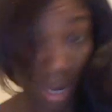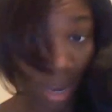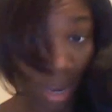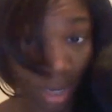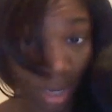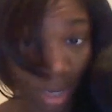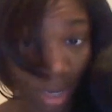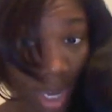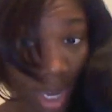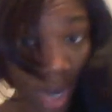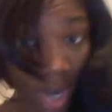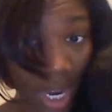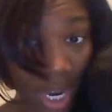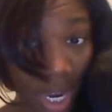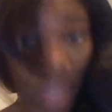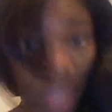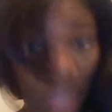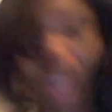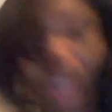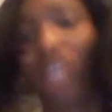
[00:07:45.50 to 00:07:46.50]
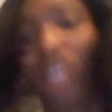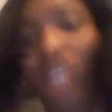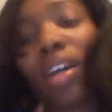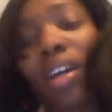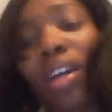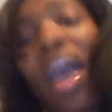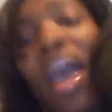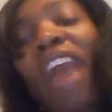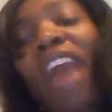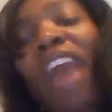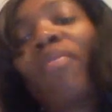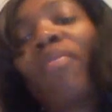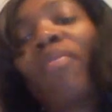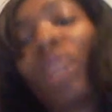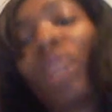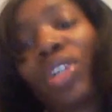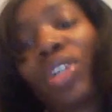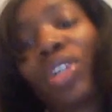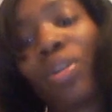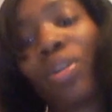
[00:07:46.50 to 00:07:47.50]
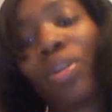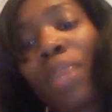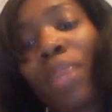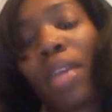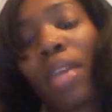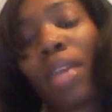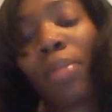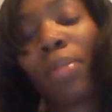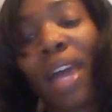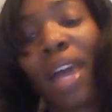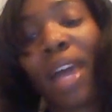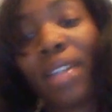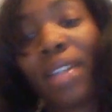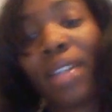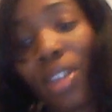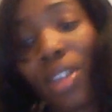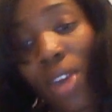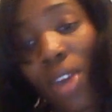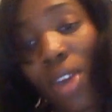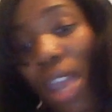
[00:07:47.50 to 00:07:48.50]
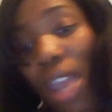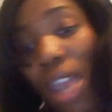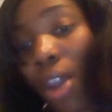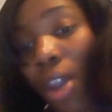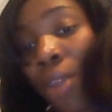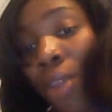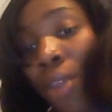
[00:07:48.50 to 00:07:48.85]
on the hair, and you're gonna have moisture being applied to your hair